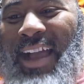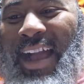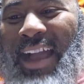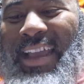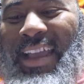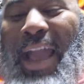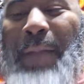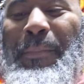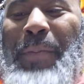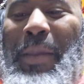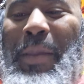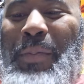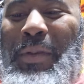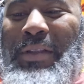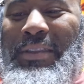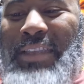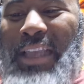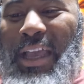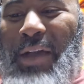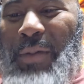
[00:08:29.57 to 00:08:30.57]
I got people
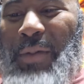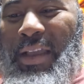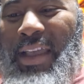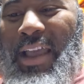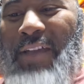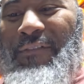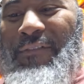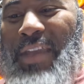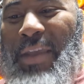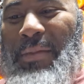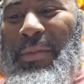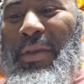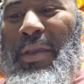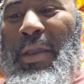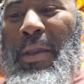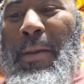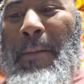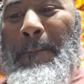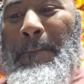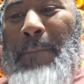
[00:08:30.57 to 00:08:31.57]
in Tampa. I got family.
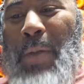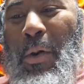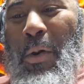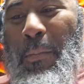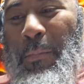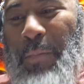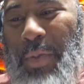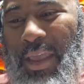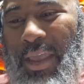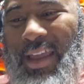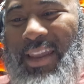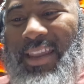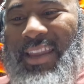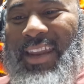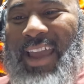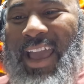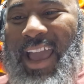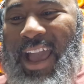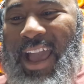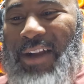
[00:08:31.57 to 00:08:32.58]
Mobile in
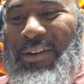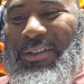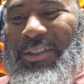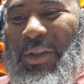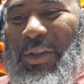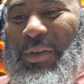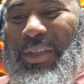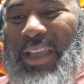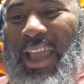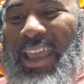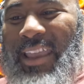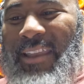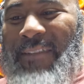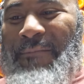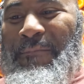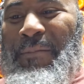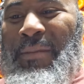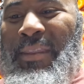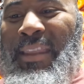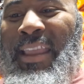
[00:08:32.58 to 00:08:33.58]
the house. Okay.
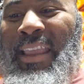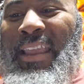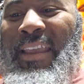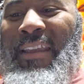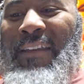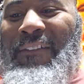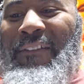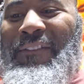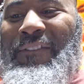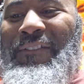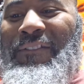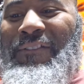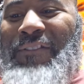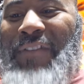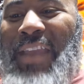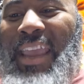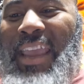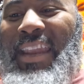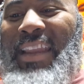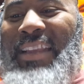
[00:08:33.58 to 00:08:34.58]

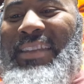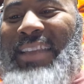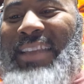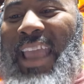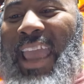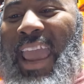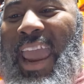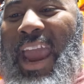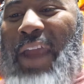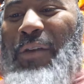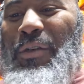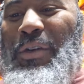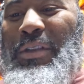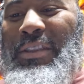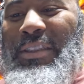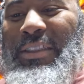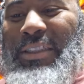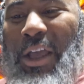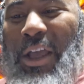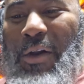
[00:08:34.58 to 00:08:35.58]
Phoenix,
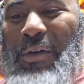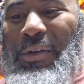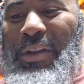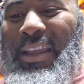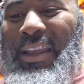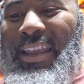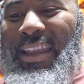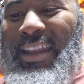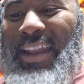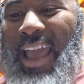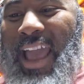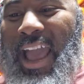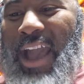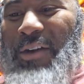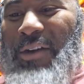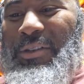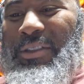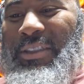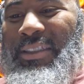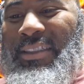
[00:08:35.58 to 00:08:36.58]
Arizona in the
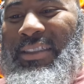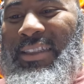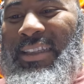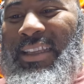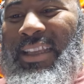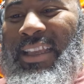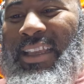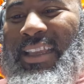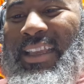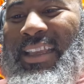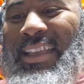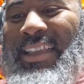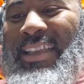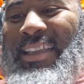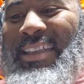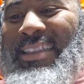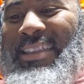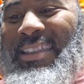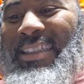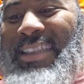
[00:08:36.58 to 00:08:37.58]
house.
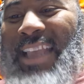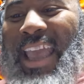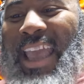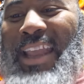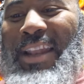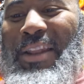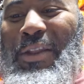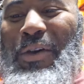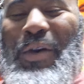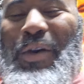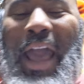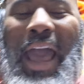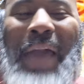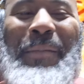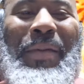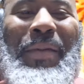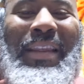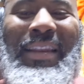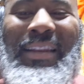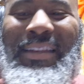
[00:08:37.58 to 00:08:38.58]
St. Louis. I've
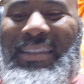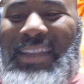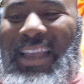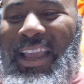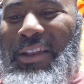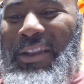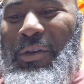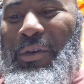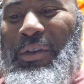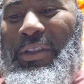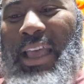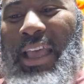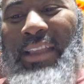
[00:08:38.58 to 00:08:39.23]
been to St. Louis.